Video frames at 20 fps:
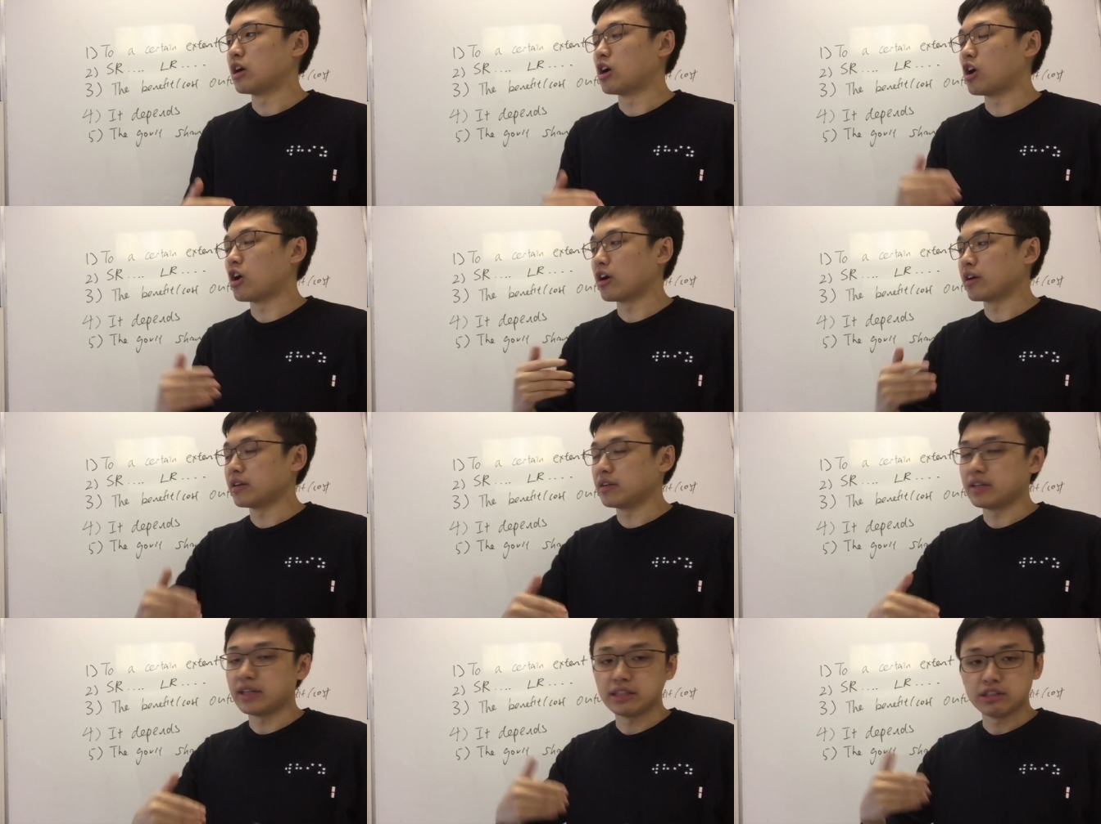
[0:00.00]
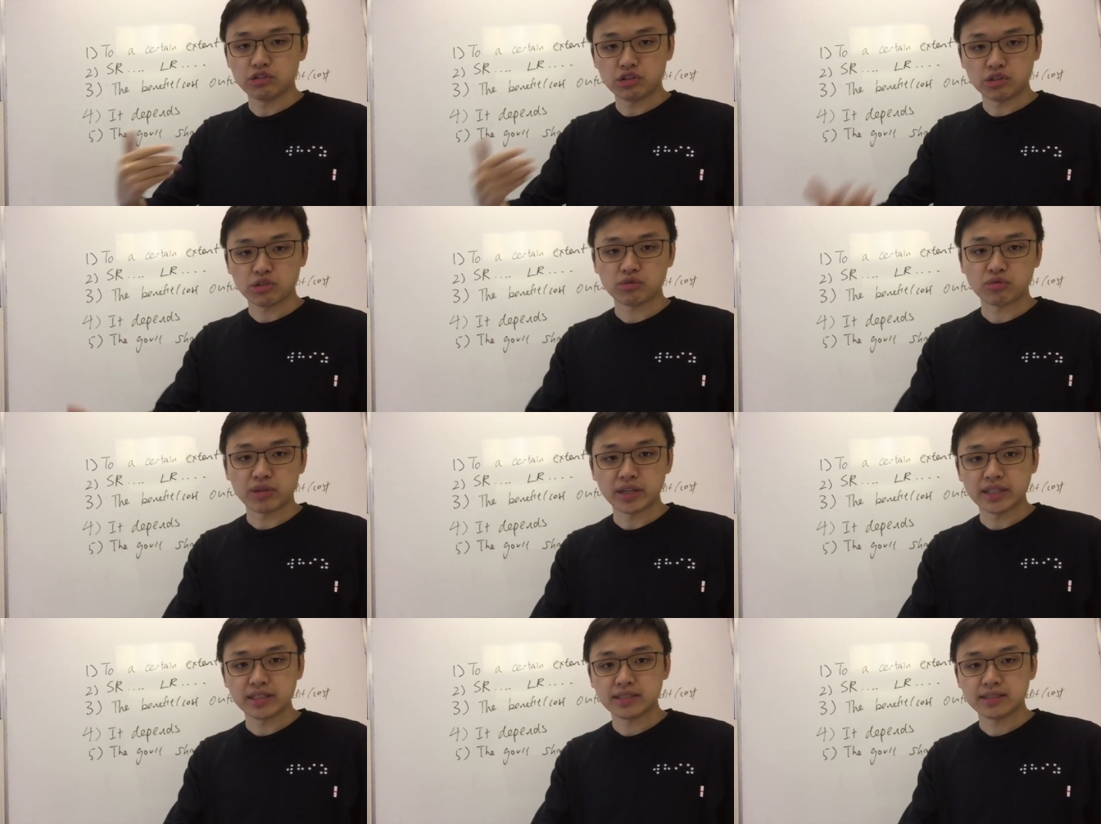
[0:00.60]
on
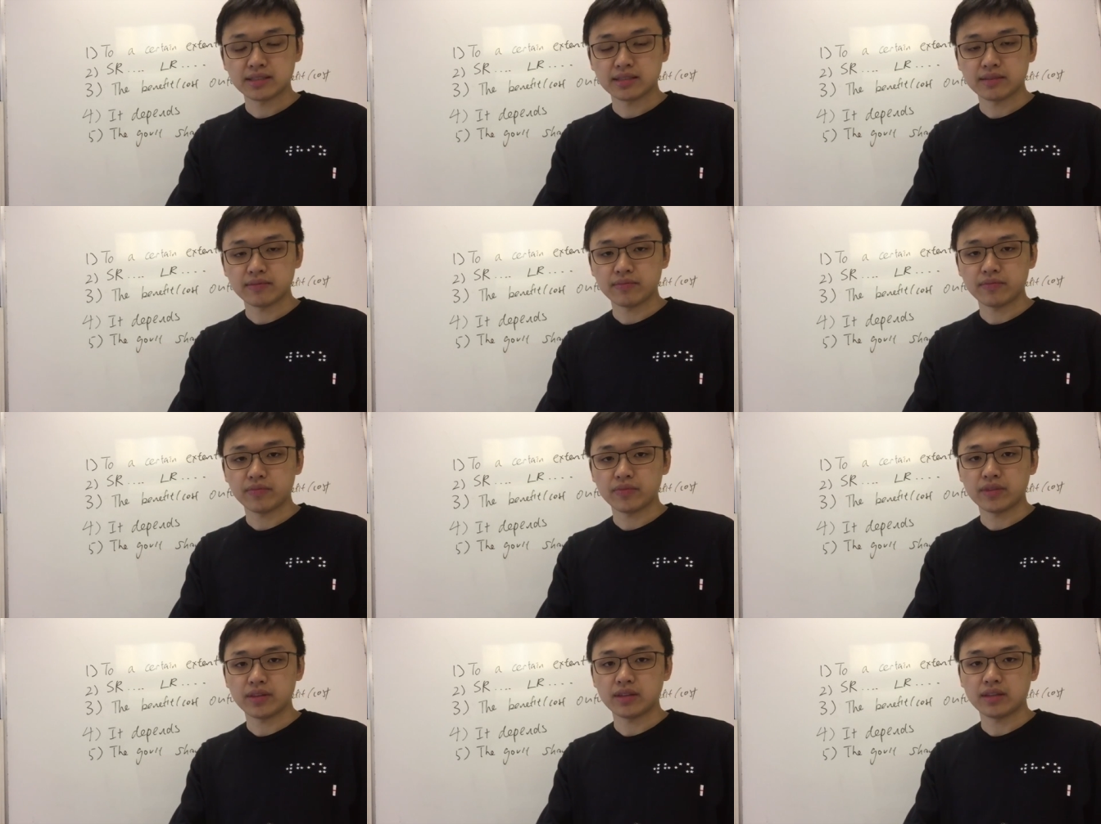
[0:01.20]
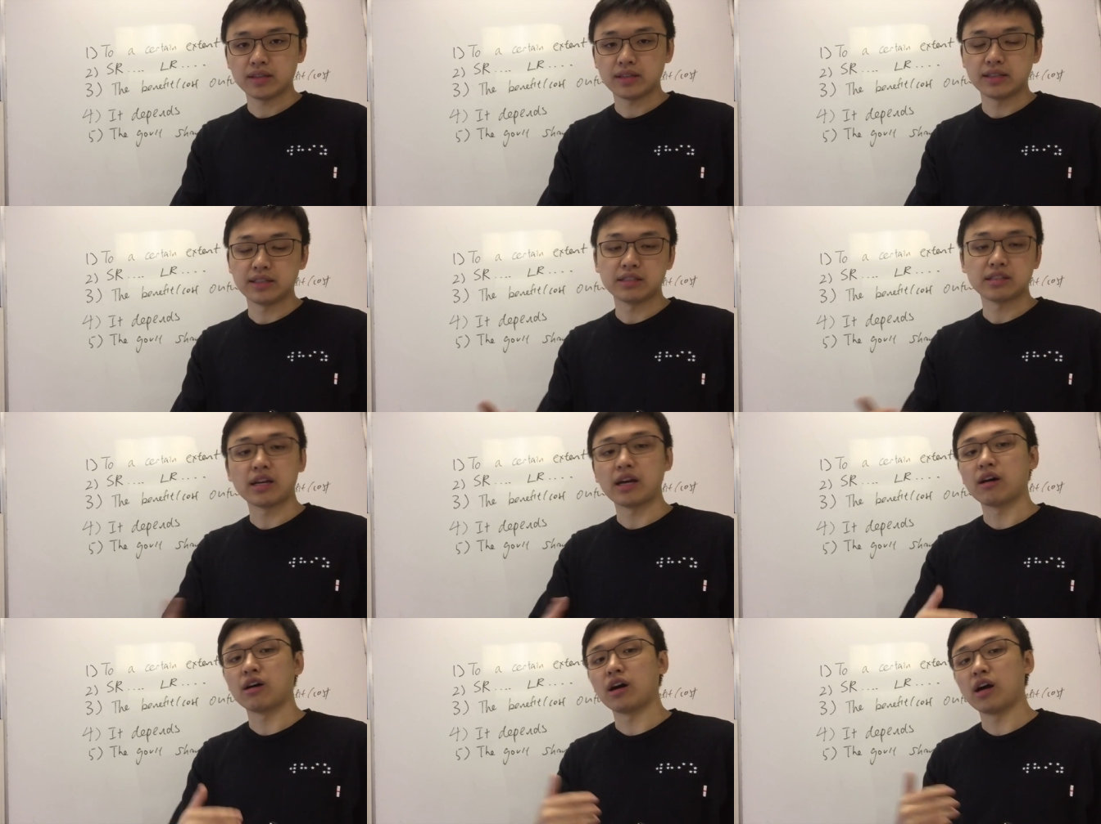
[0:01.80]
interest rates
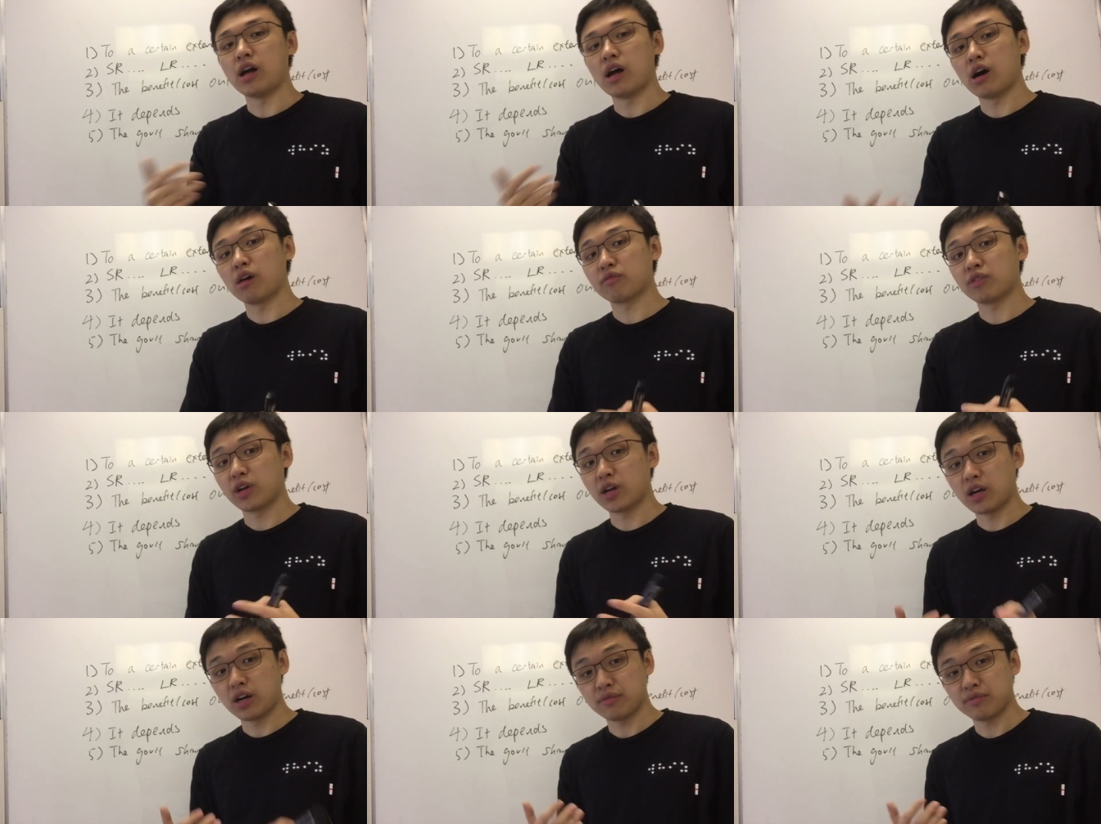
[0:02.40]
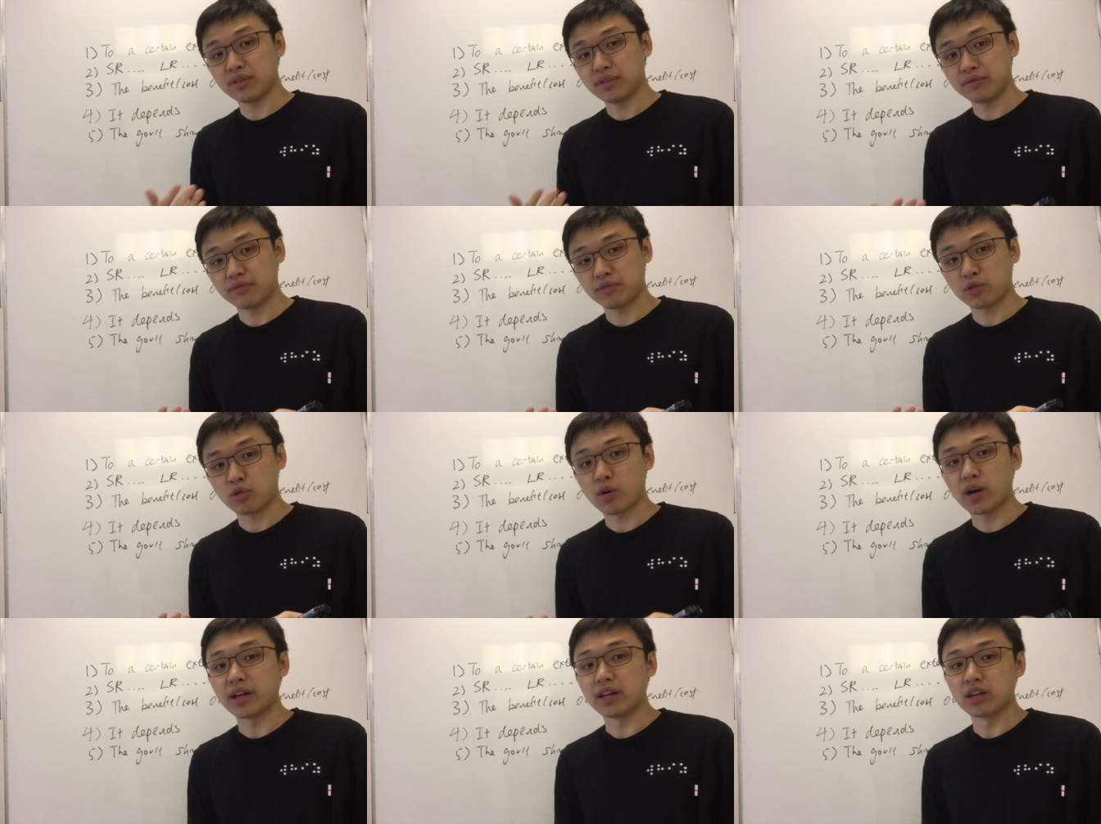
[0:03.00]
is are very often
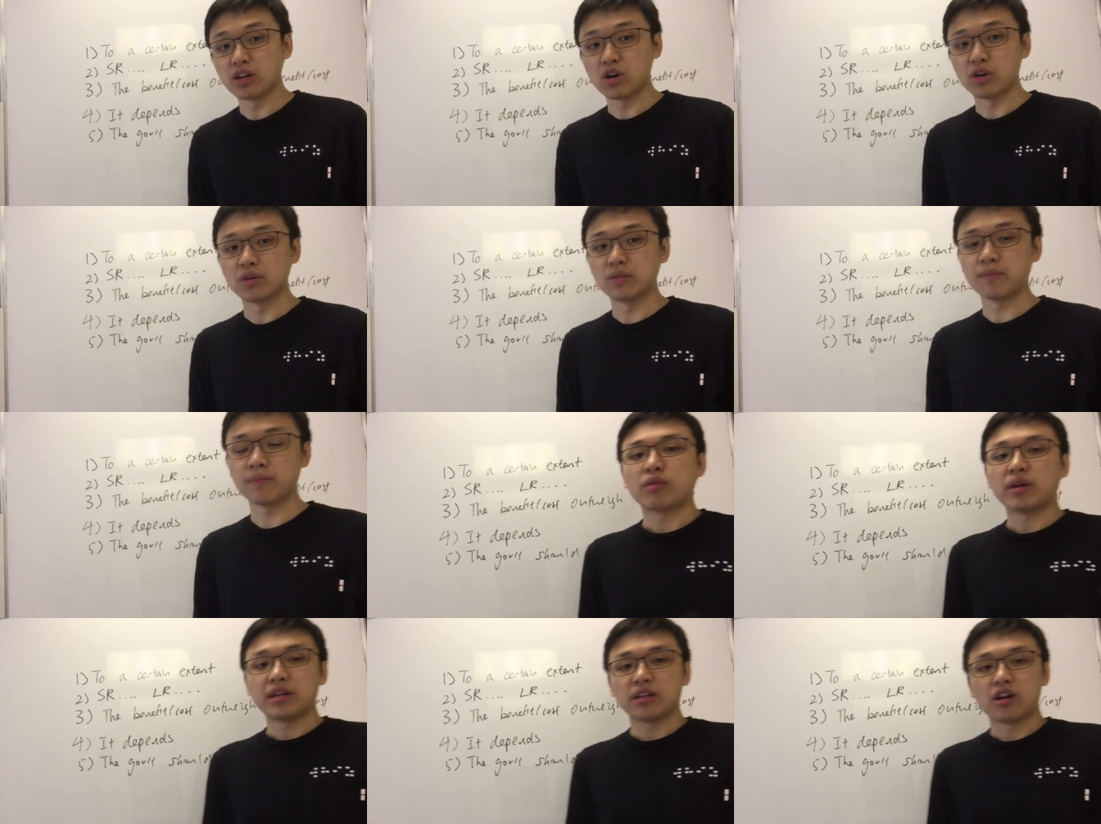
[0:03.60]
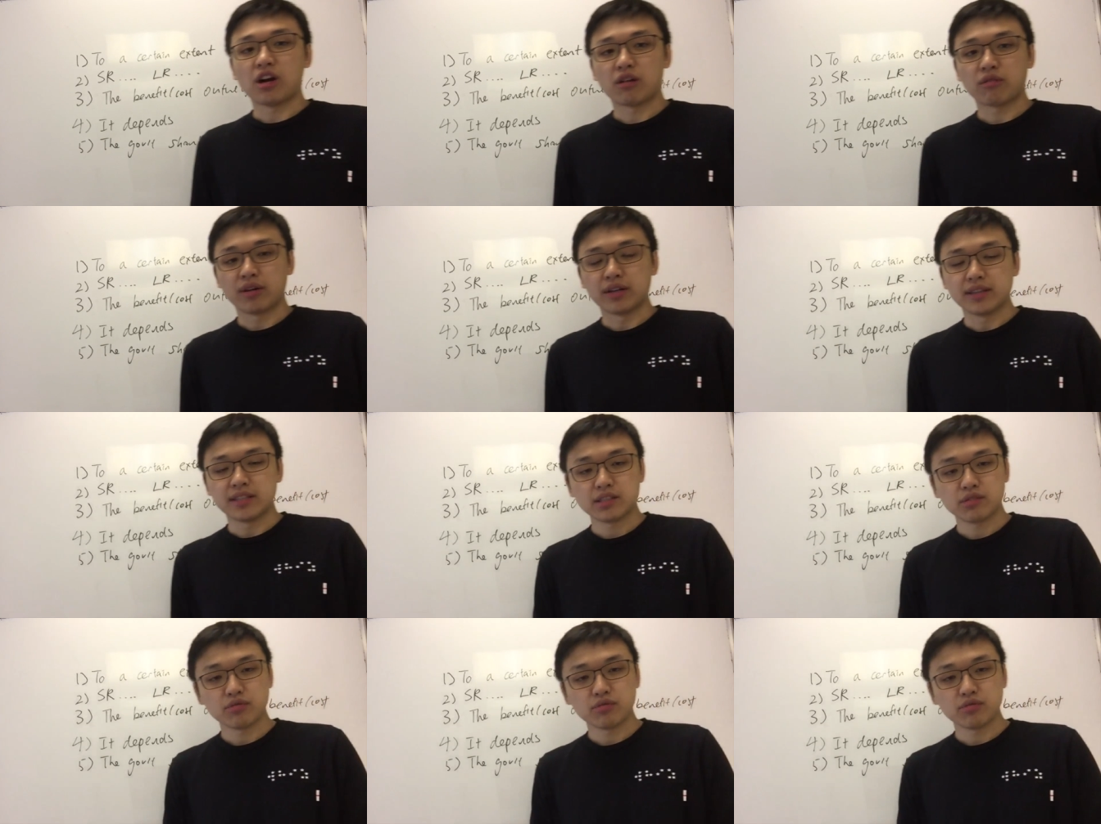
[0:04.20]
quite low. Short run, long run,